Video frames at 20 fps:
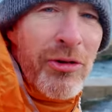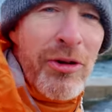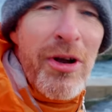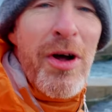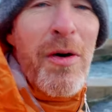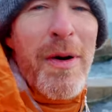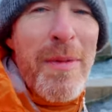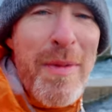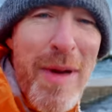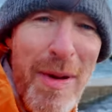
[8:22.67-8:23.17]
So
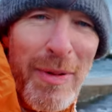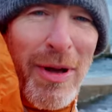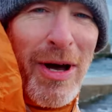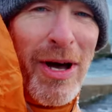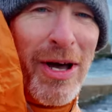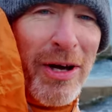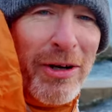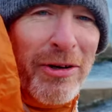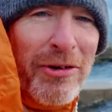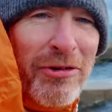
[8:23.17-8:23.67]
now
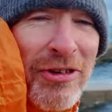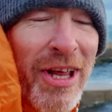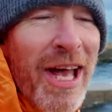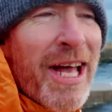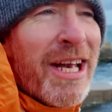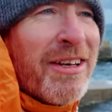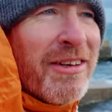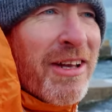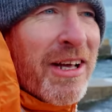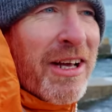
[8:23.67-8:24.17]
I
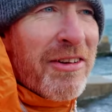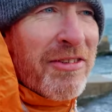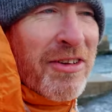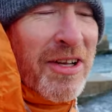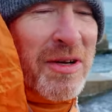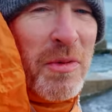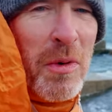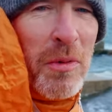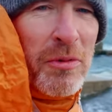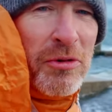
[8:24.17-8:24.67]
understand, like I
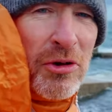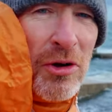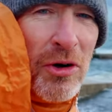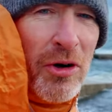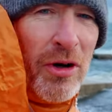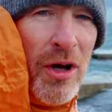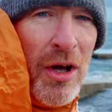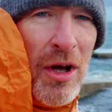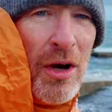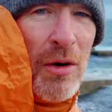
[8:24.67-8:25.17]
said a moment
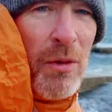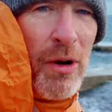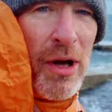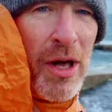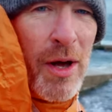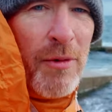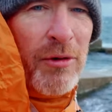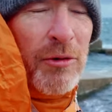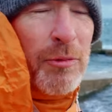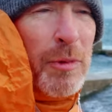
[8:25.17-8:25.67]
ago,
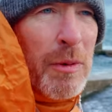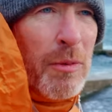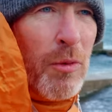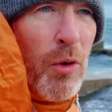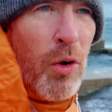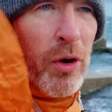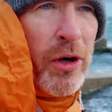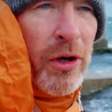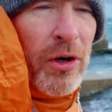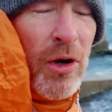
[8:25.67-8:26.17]
why I was being
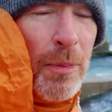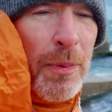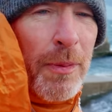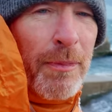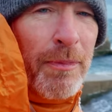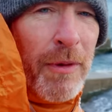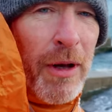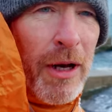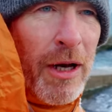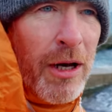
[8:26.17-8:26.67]
woken up
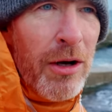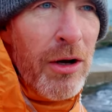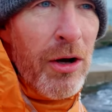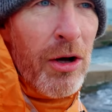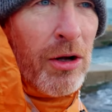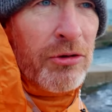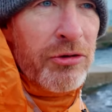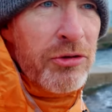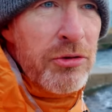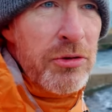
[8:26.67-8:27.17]

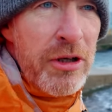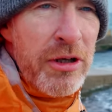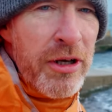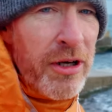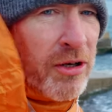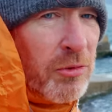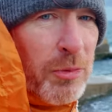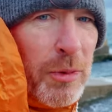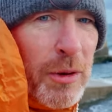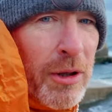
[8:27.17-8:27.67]
all through the
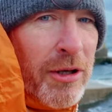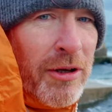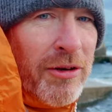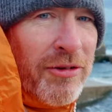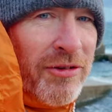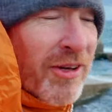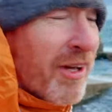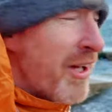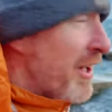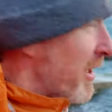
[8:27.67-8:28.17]
night,
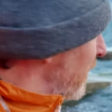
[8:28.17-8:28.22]
because